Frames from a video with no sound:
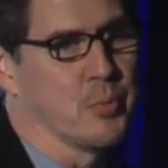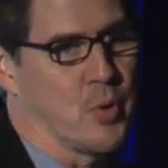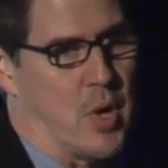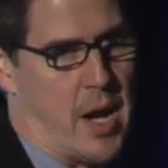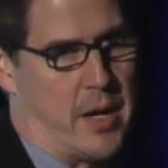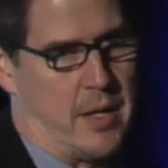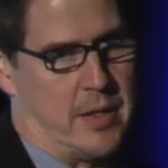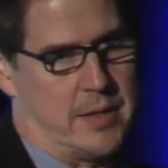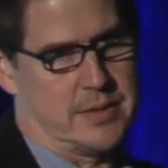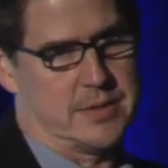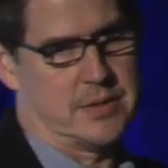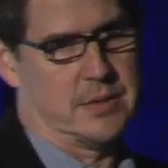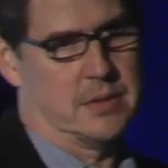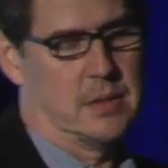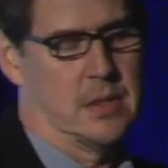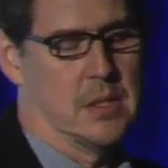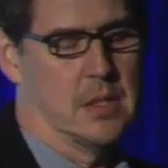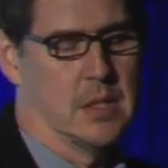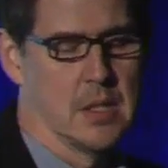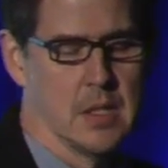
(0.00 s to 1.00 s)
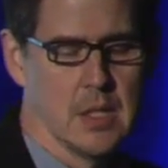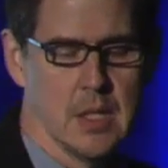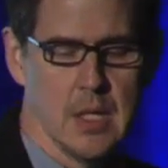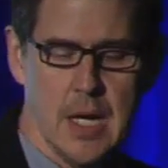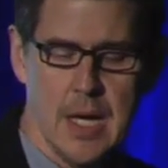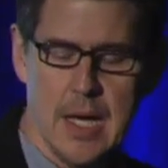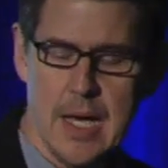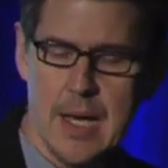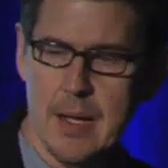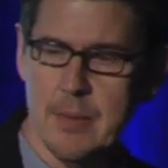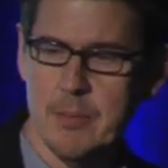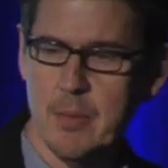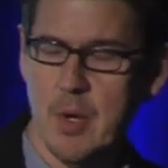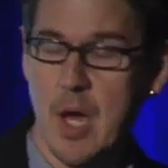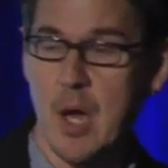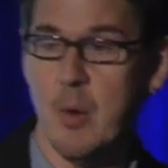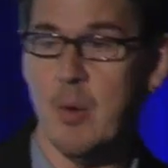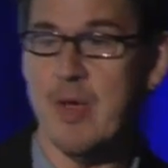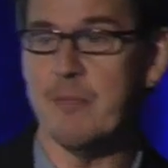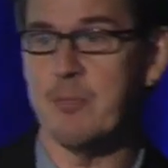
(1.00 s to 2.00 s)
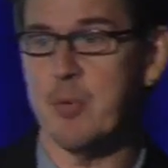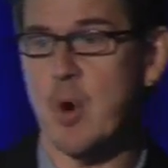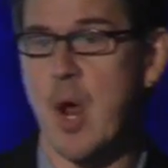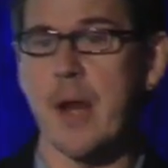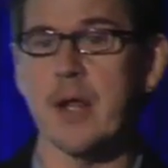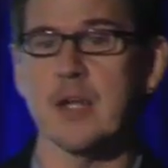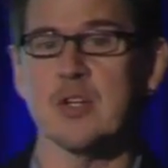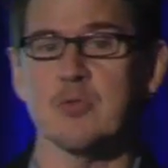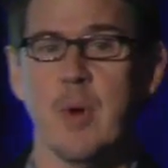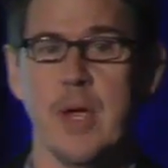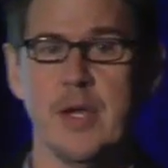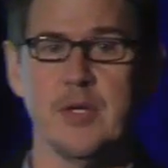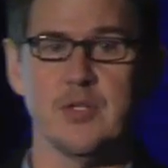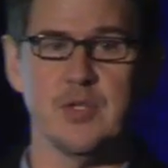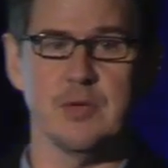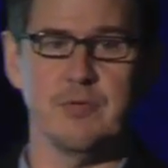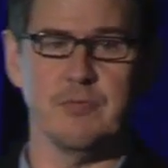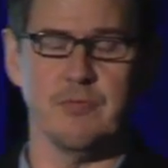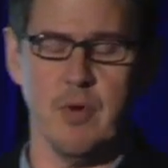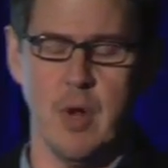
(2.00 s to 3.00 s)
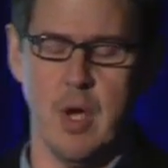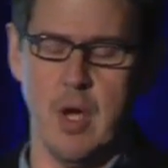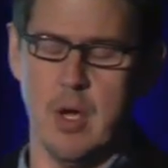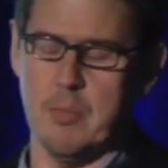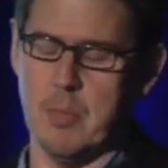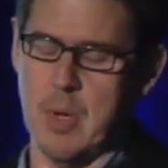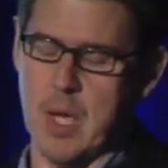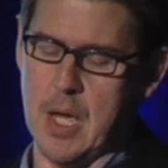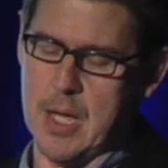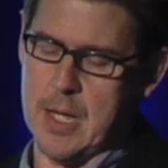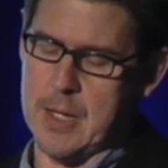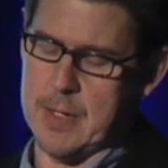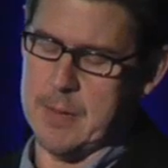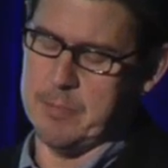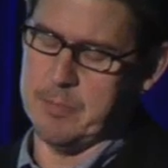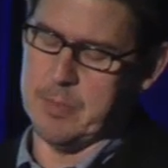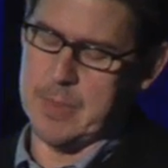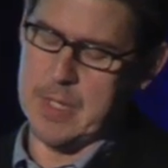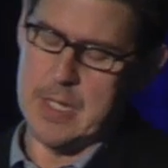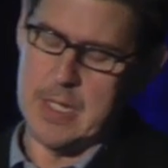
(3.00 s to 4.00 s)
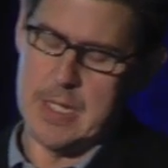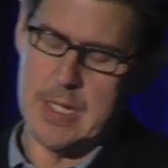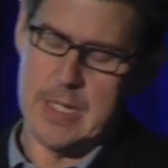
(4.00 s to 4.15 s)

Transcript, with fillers: products. Um, uh, we have products ranging from um,